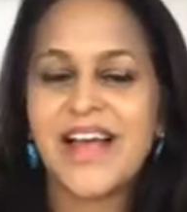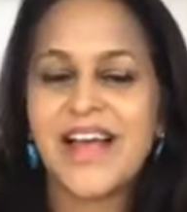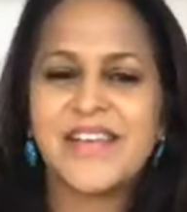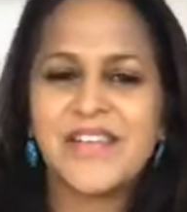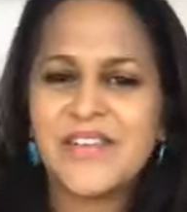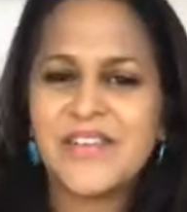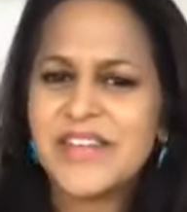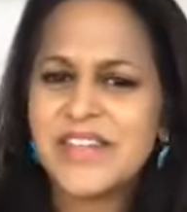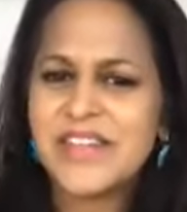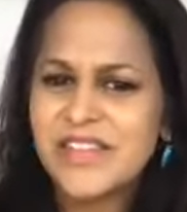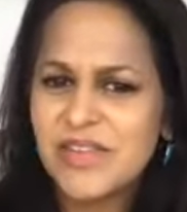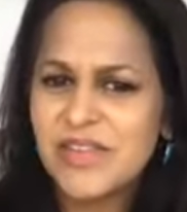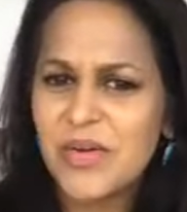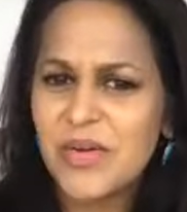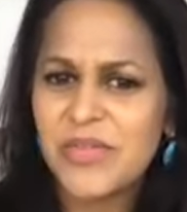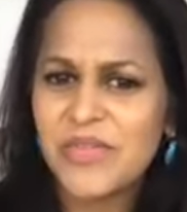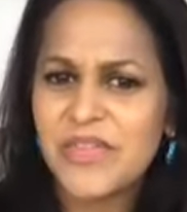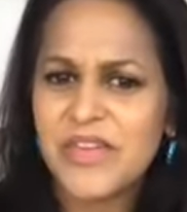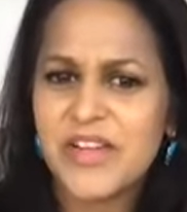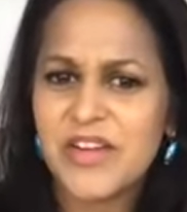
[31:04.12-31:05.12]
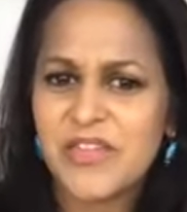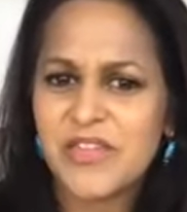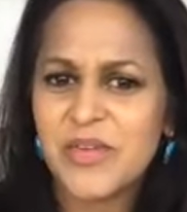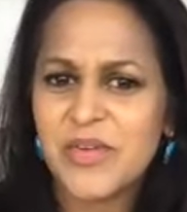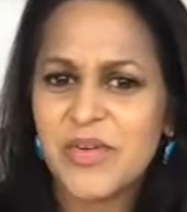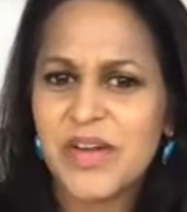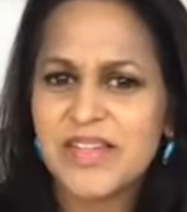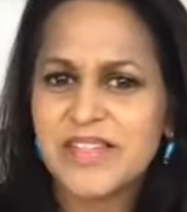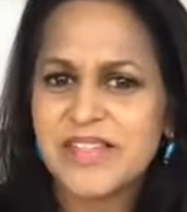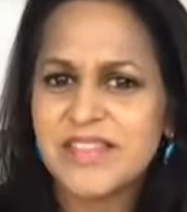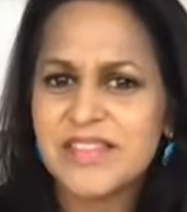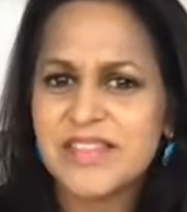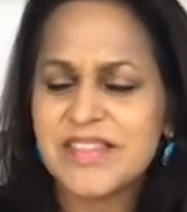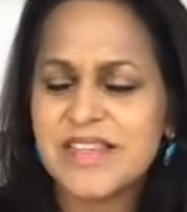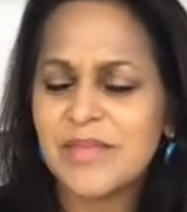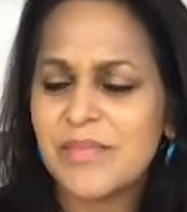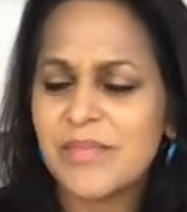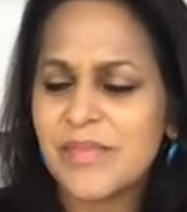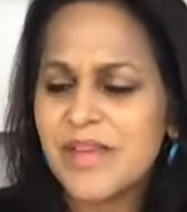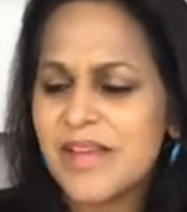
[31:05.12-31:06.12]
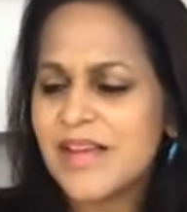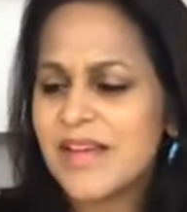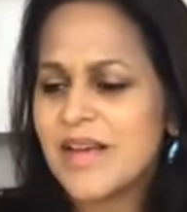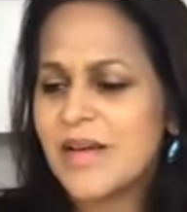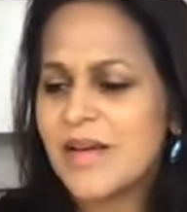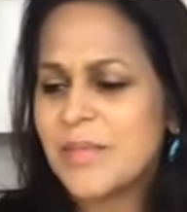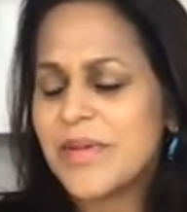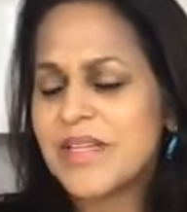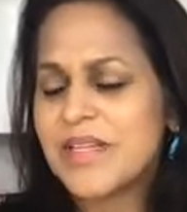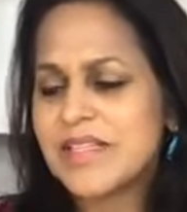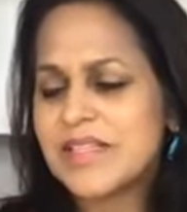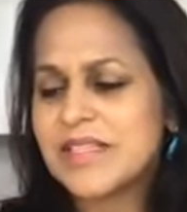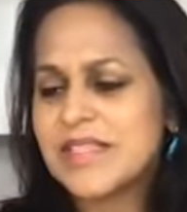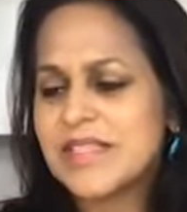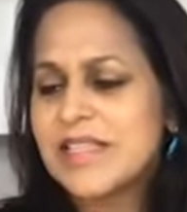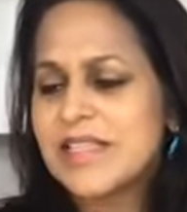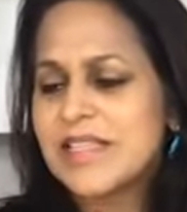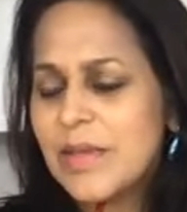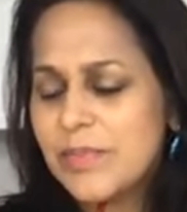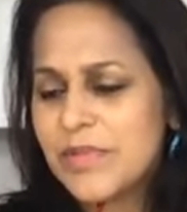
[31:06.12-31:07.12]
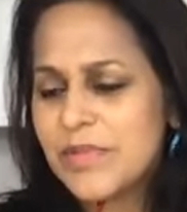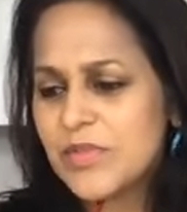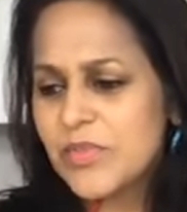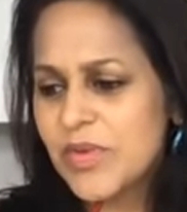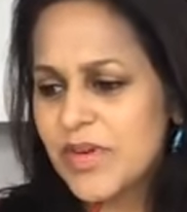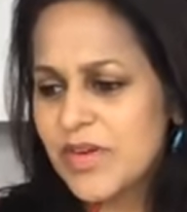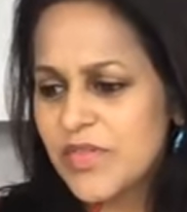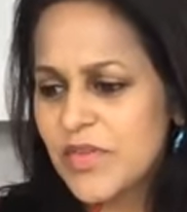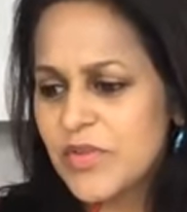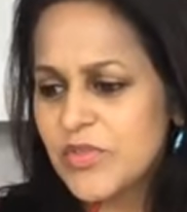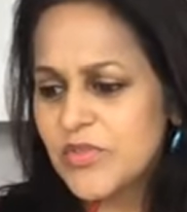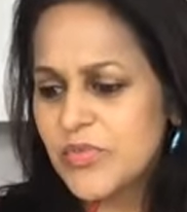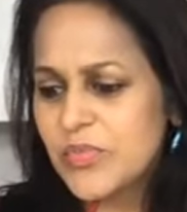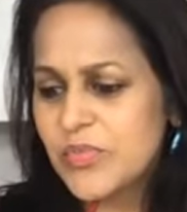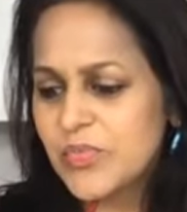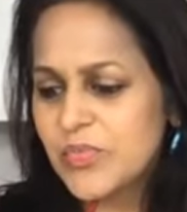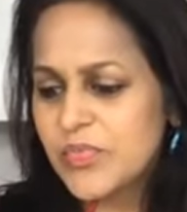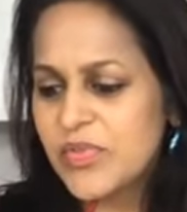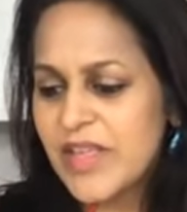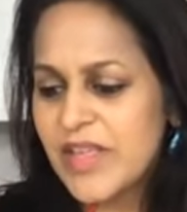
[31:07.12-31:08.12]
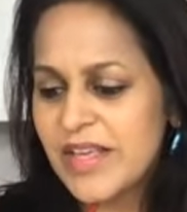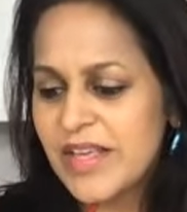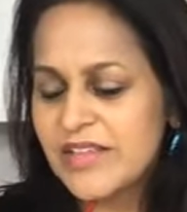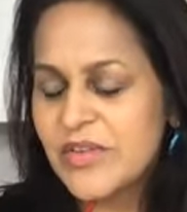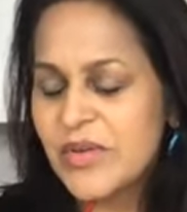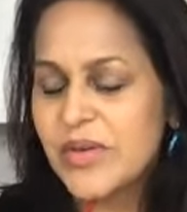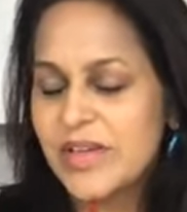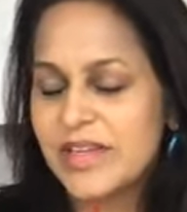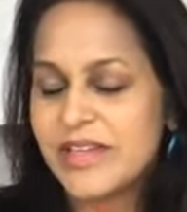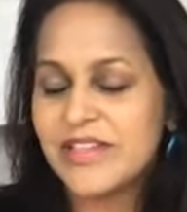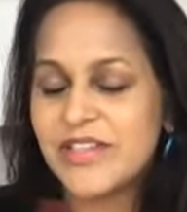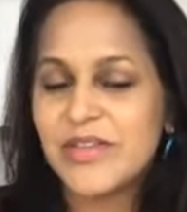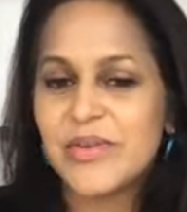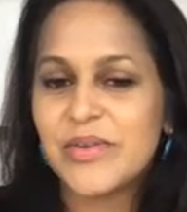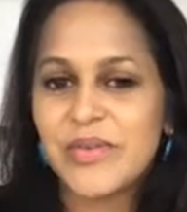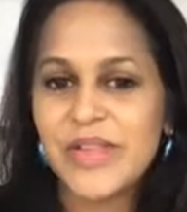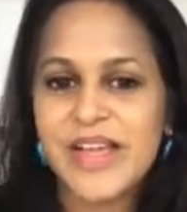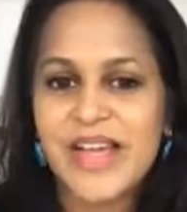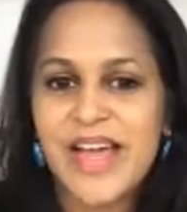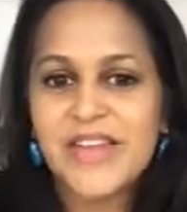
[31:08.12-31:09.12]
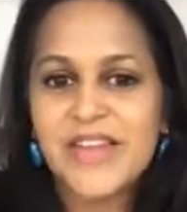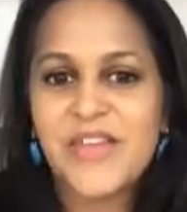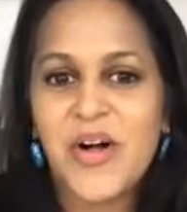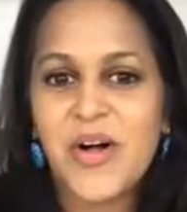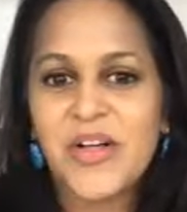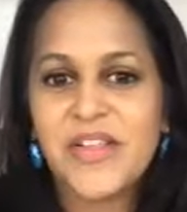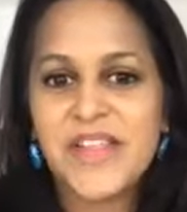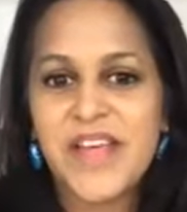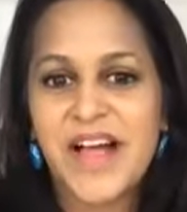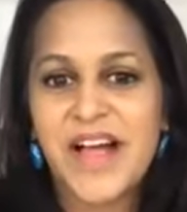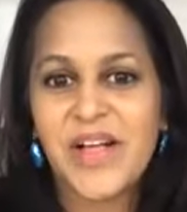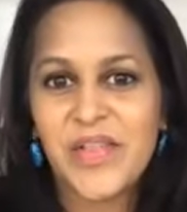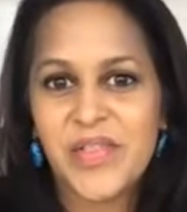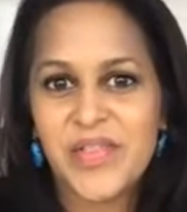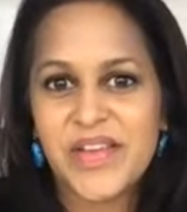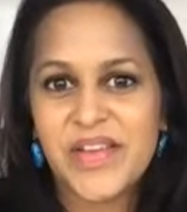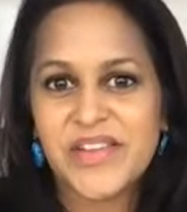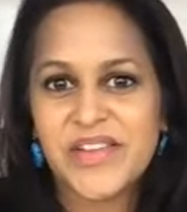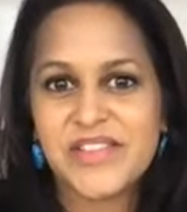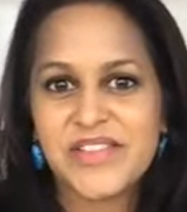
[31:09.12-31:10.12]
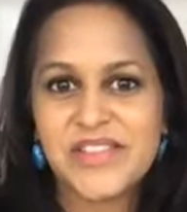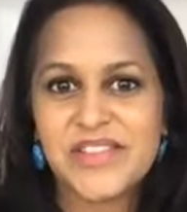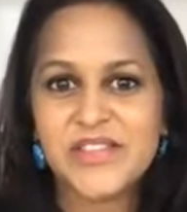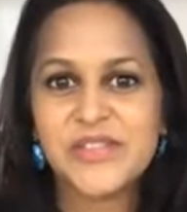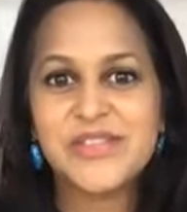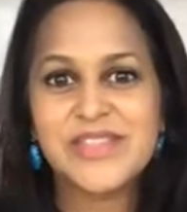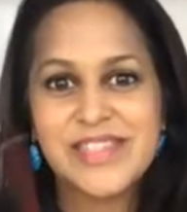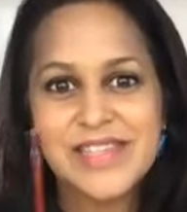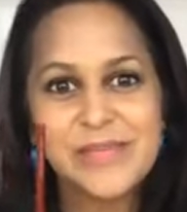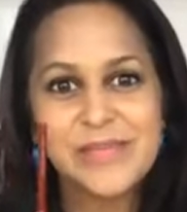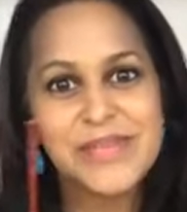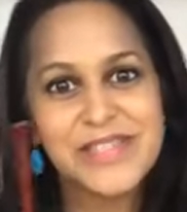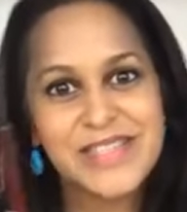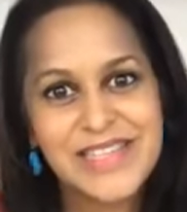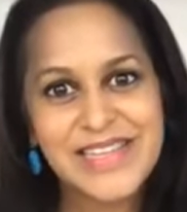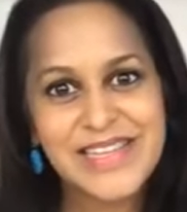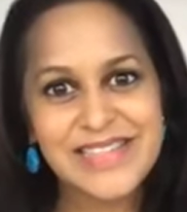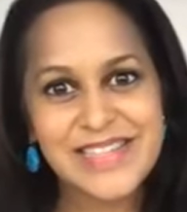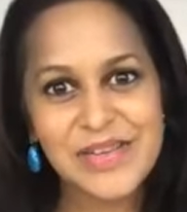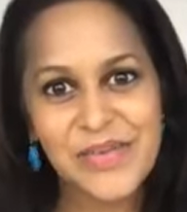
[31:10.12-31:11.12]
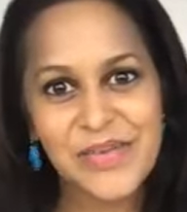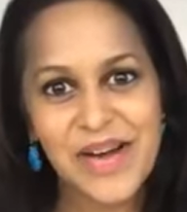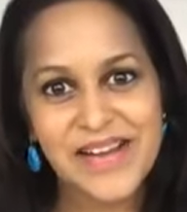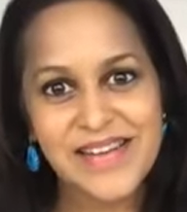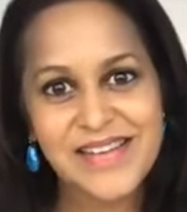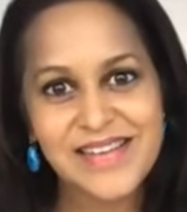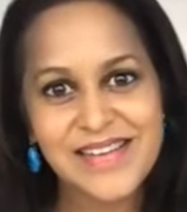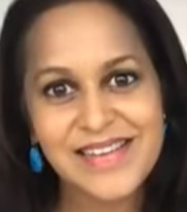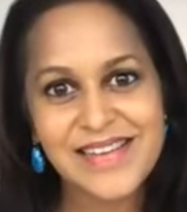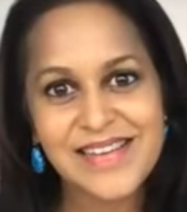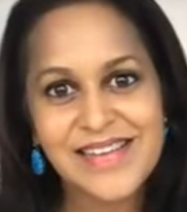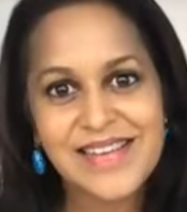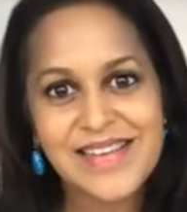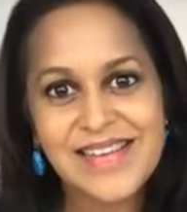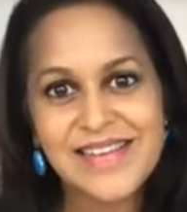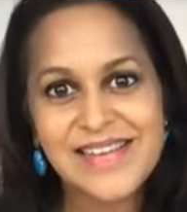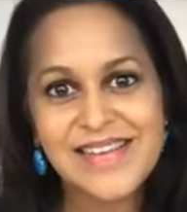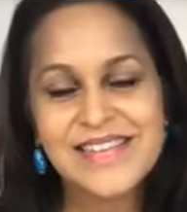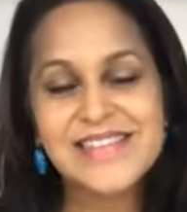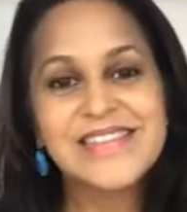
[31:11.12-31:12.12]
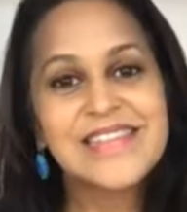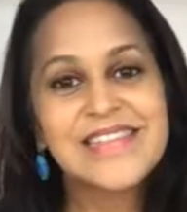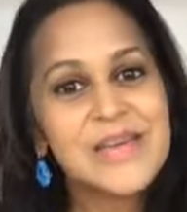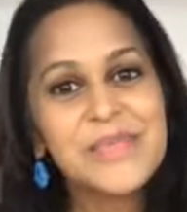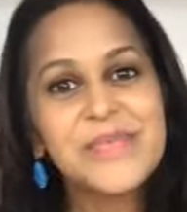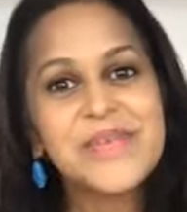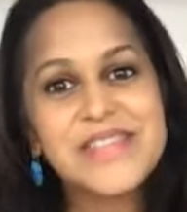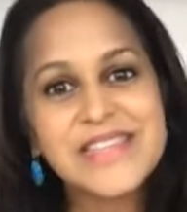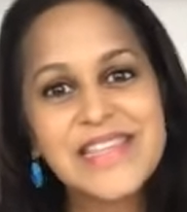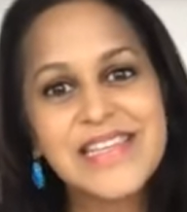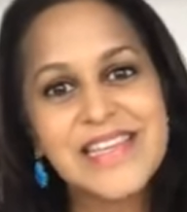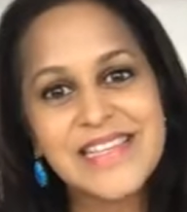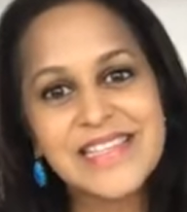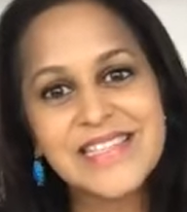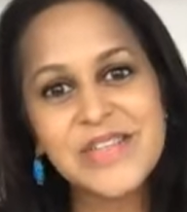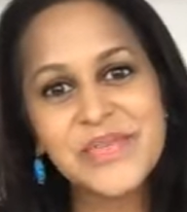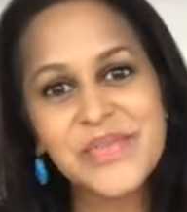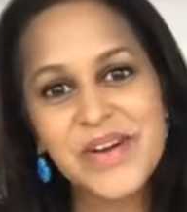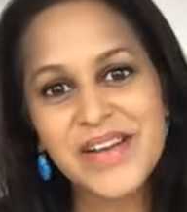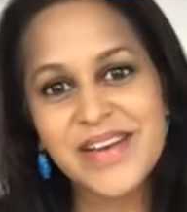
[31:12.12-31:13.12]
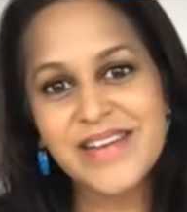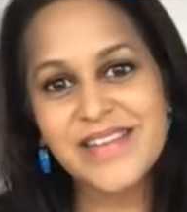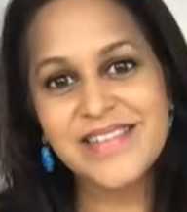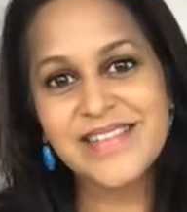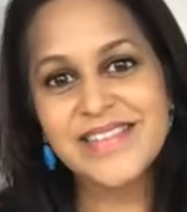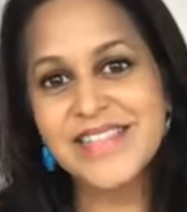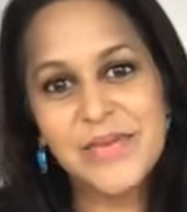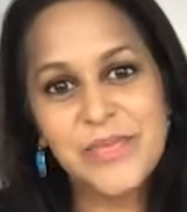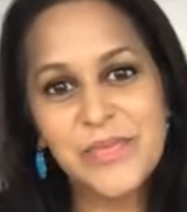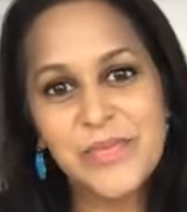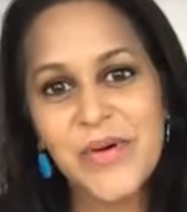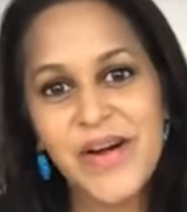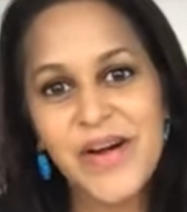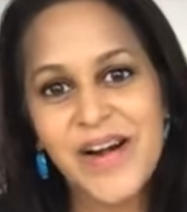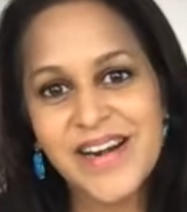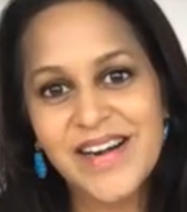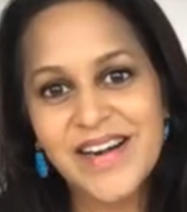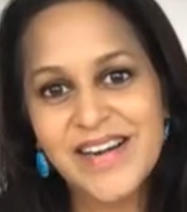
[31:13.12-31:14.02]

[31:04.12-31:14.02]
already did a whole video for you guys on sleep. But sleep is one of those things you can do, like out of all the health things you can do, sleep is the easy one. Sleep is the easy one. Sleep more.